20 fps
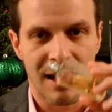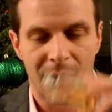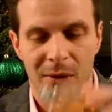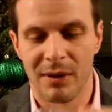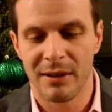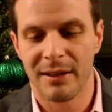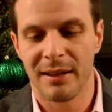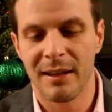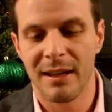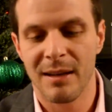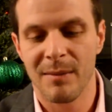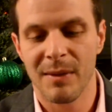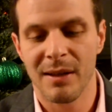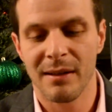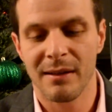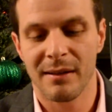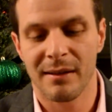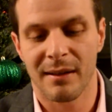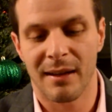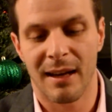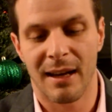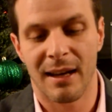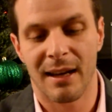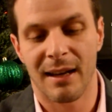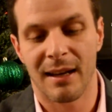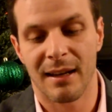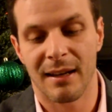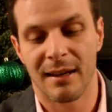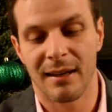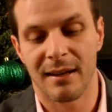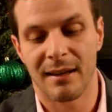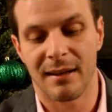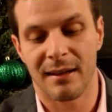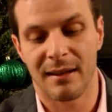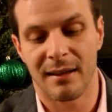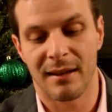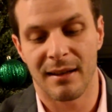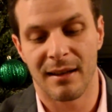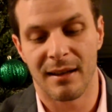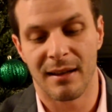I went to Neiman's, and
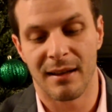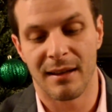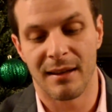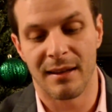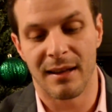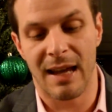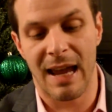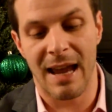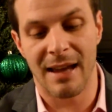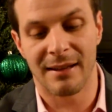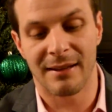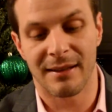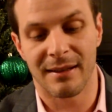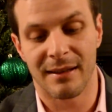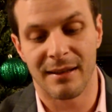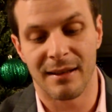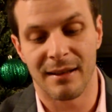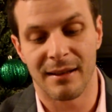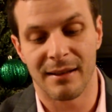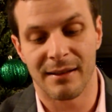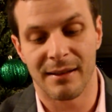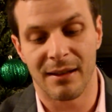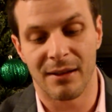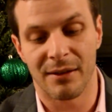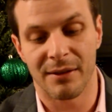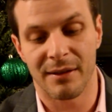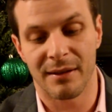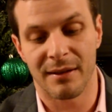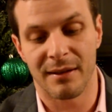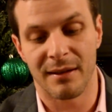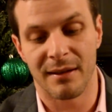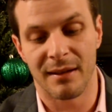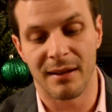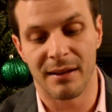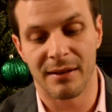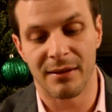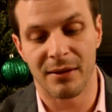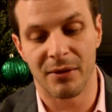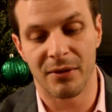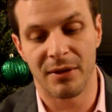the sales
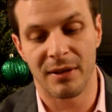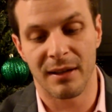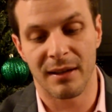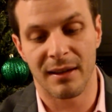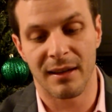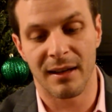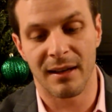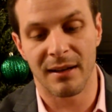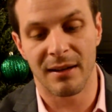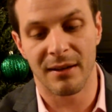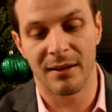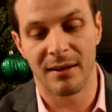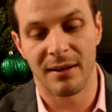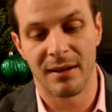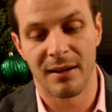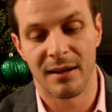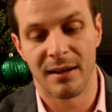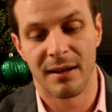associate there